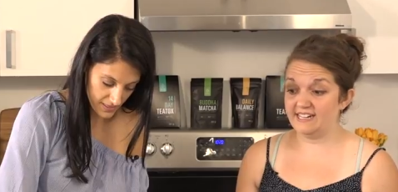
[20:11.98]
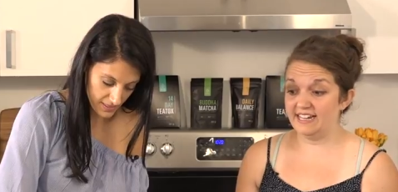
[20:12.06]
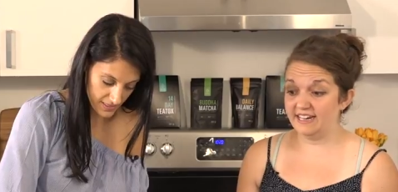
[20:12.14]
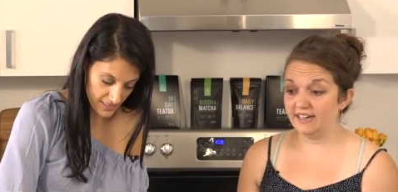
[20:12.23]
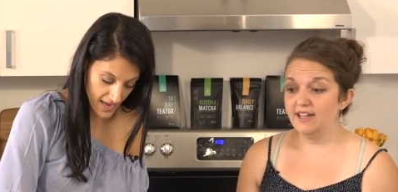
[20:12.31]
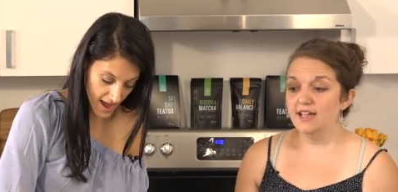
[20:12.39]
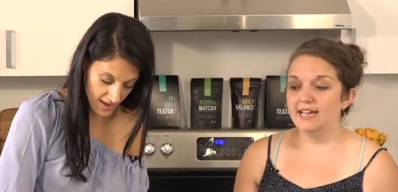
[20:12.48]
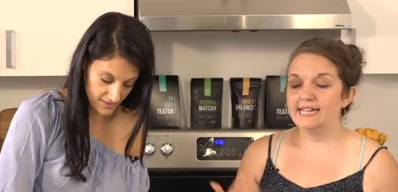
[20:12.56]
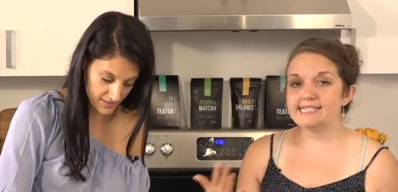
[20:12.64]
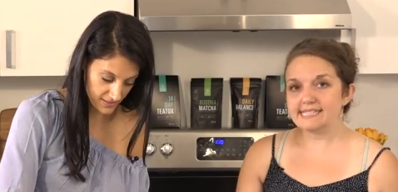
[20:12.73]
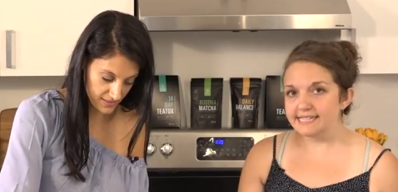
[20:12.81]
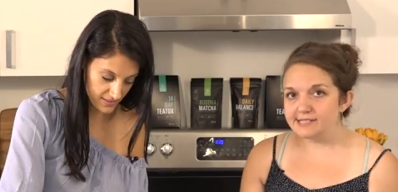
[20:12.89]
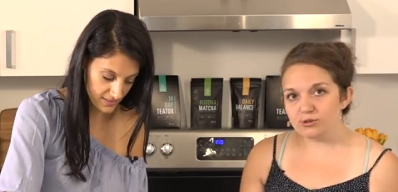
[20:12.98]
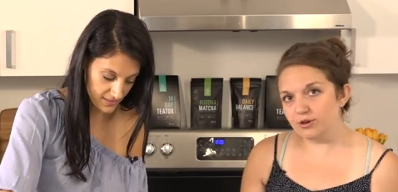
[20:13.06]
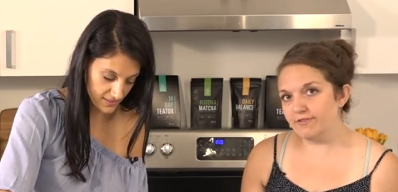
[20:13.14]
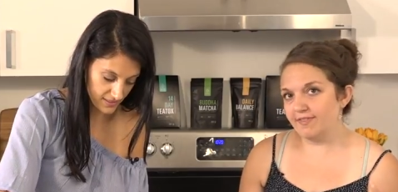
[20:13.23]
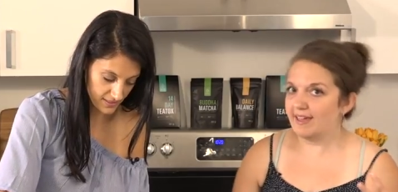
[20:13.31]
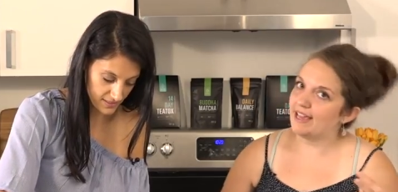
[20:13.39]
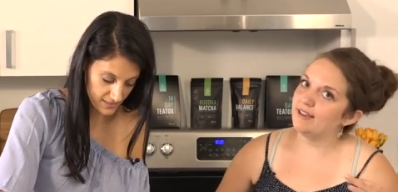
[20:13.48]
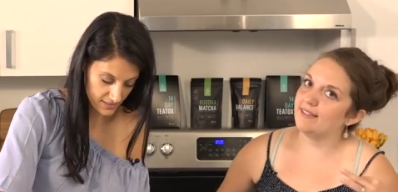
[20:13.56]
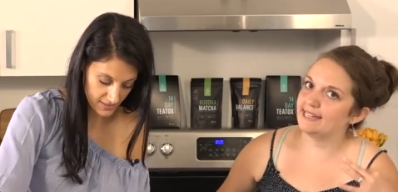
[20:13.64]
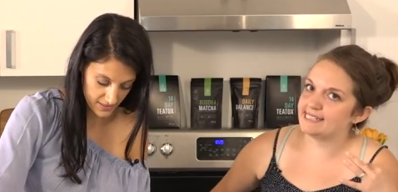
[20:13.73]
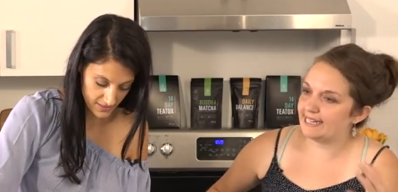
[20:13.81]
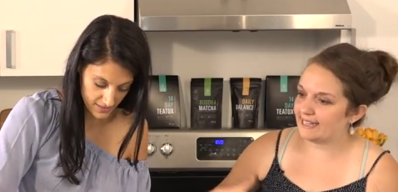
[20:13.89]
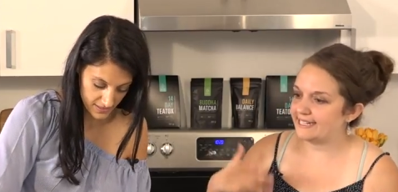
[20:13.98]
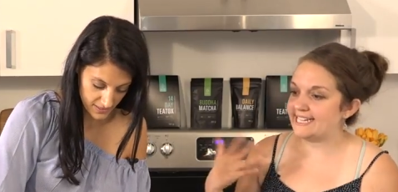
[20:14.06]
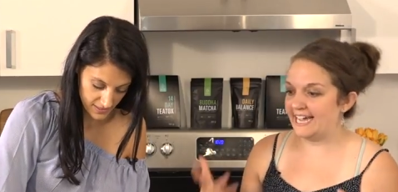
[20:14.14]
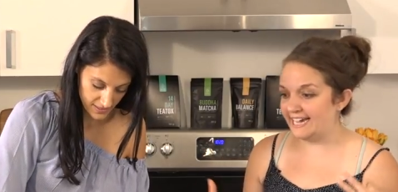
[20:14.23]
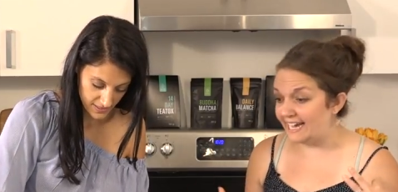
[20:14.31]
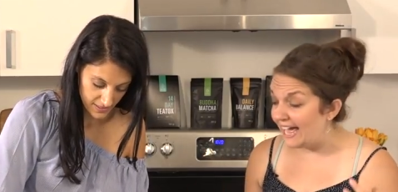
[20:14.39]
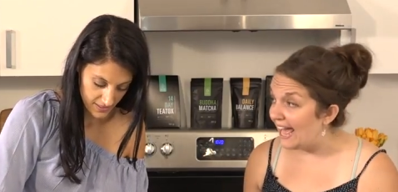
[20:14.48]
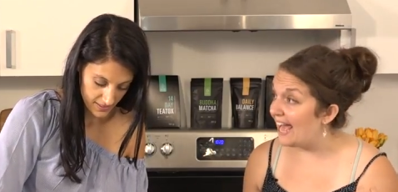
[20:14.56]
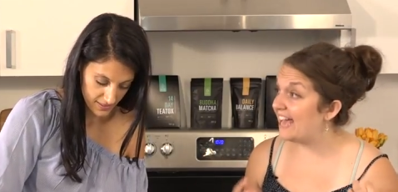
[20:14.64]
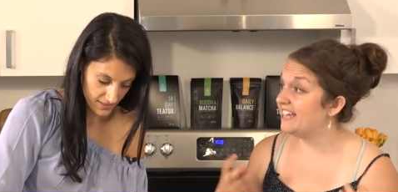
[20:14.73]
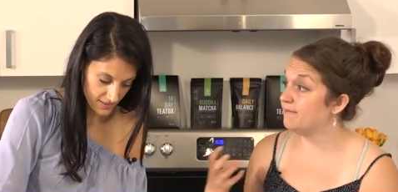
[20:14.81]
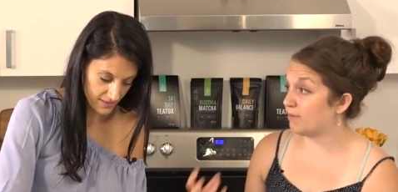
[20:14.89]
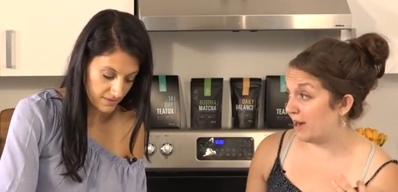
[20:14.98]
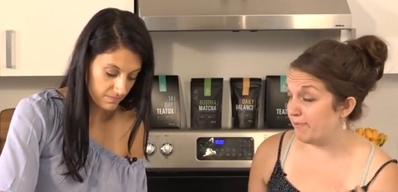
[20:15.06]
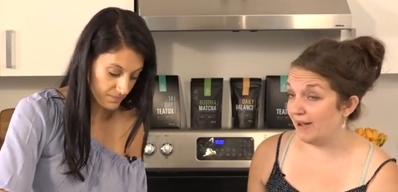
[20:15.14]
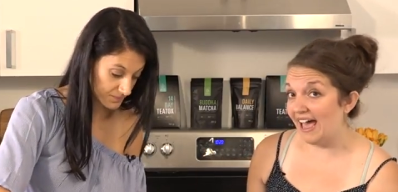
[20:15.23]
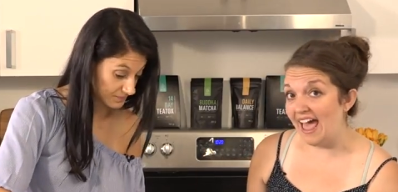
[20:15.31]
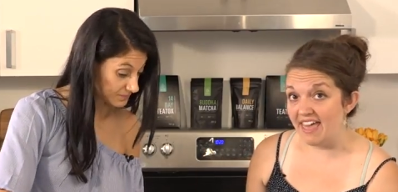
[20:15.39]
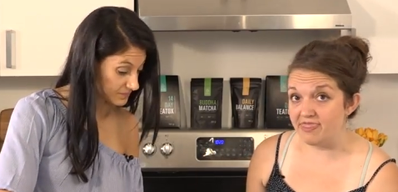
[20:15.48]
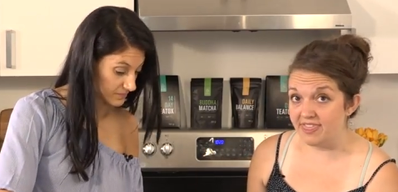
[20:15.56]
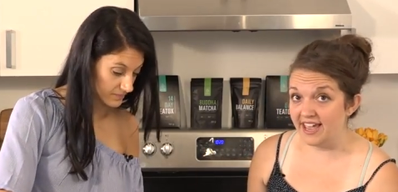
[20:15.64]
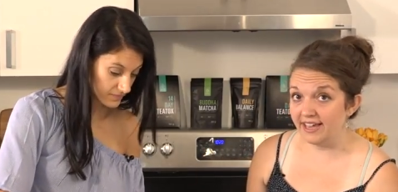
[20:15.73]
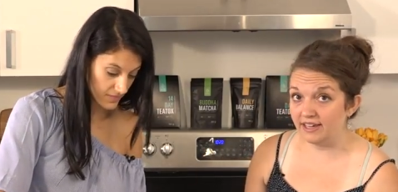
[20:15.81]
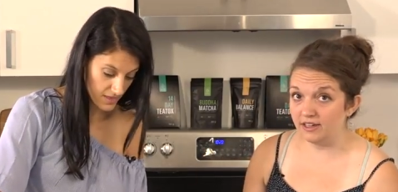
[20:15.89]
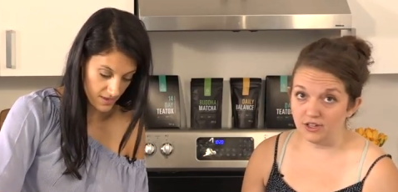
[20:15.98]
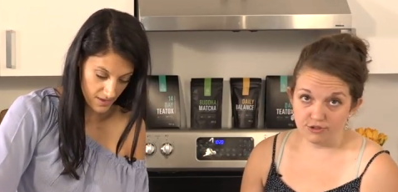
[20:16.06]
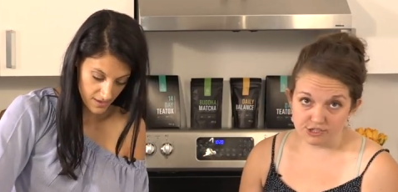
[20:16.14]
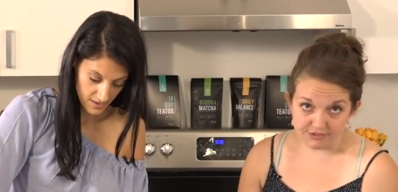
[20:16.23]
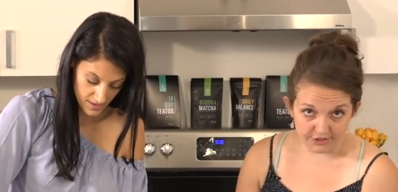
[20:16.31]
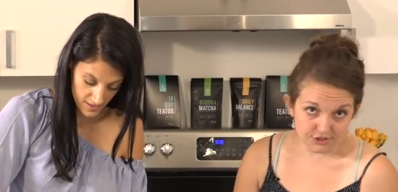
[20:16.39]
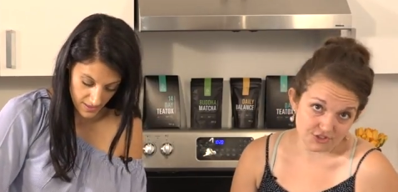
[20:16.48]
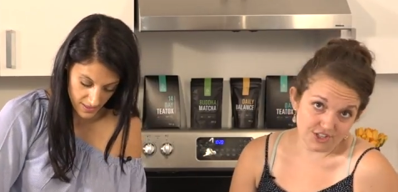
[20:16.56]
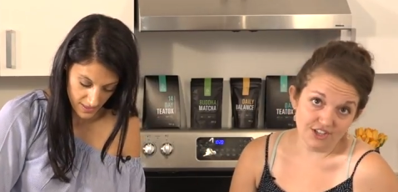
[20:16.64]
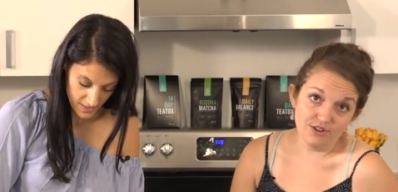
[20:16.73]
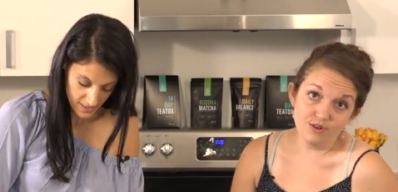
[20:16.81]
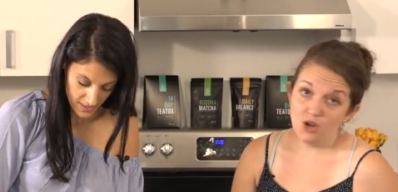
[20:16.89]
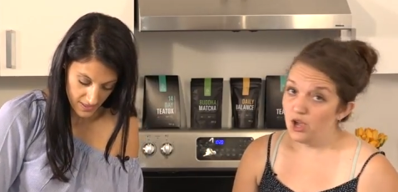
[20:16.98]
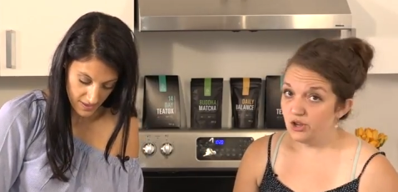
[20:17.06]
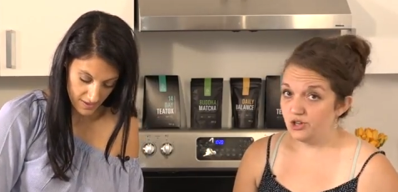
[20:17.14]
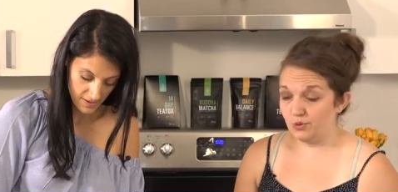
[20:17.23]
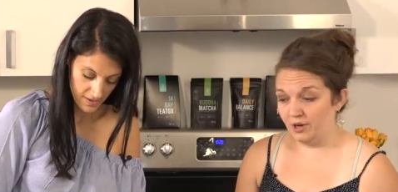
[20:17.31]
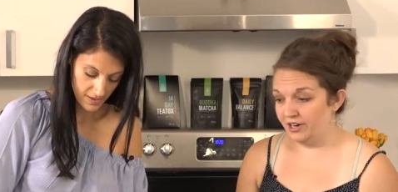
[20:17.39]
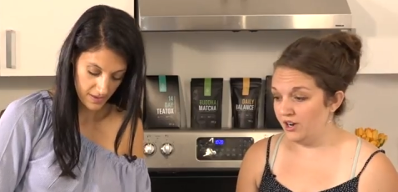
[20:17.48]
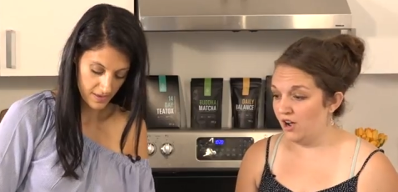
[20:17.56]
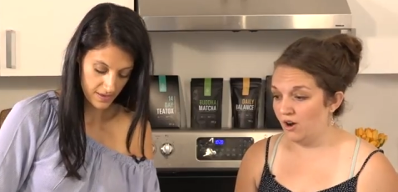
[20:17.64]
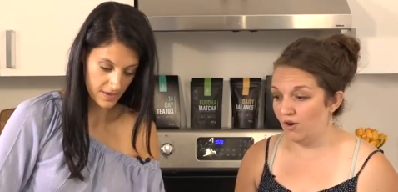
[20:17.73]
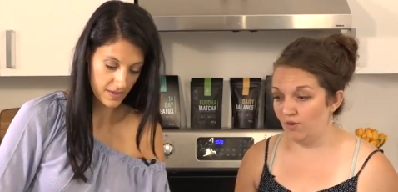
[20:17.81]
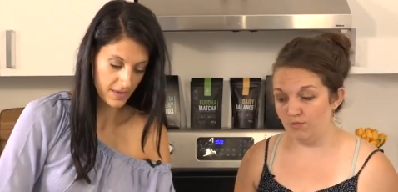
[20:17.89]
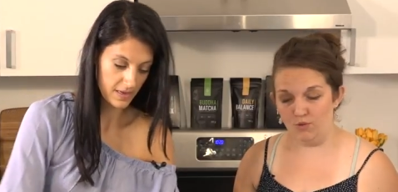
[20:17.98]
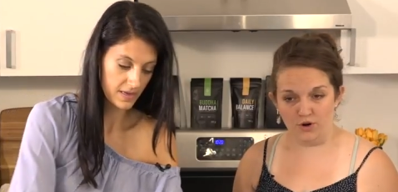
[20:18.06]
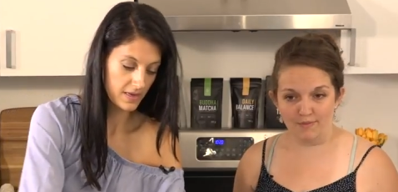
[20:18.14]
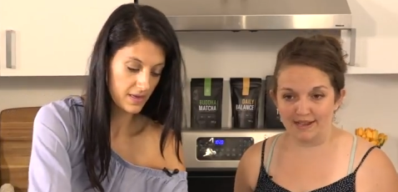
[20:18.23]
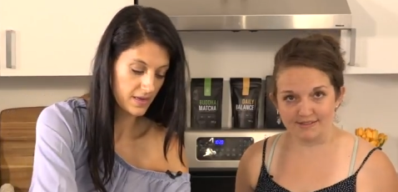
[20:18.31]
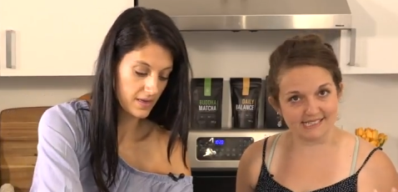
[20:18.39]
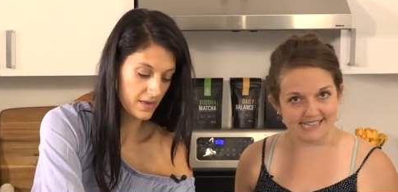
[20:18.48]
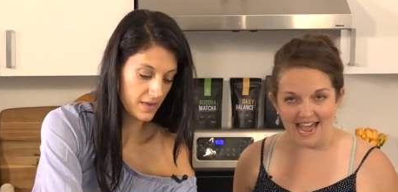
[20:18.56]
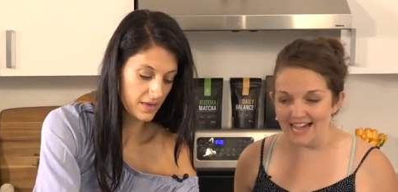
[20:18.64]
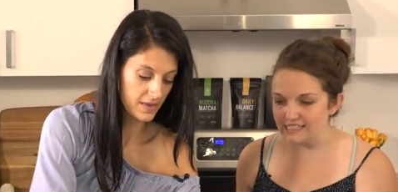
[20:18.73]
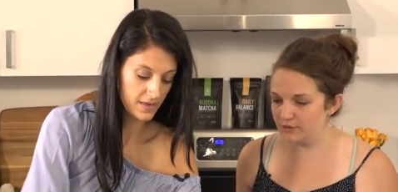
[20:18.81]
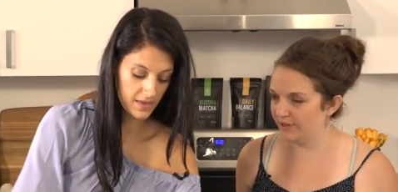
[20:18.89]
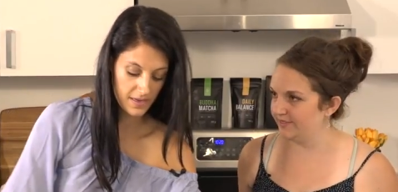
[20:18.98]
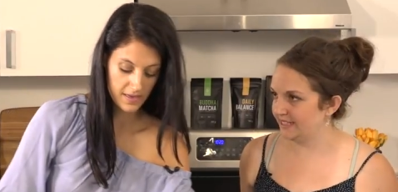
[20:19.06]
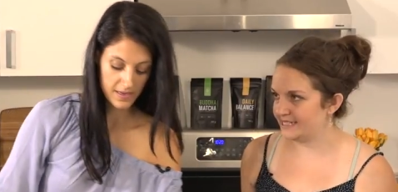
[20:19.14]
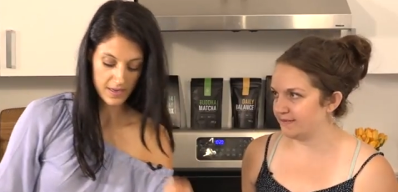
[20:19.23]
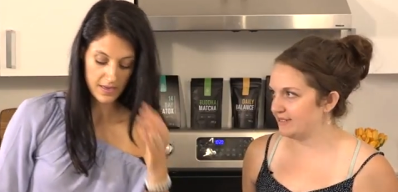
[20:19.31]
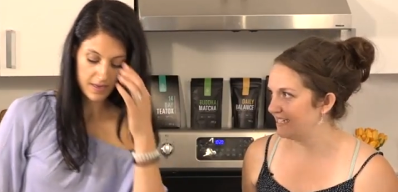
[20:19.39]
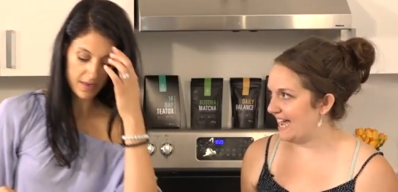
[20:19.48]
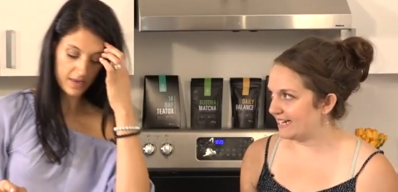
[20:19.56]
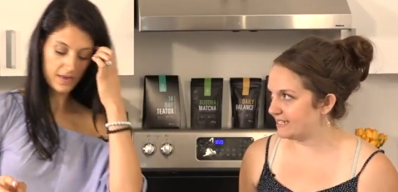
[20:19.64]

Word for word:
Speaker 1: in. Yes. Is this sort of thing that's like a take ahead, prep ahead thing useful to you? Do you want to know more about snacks? We've done some snack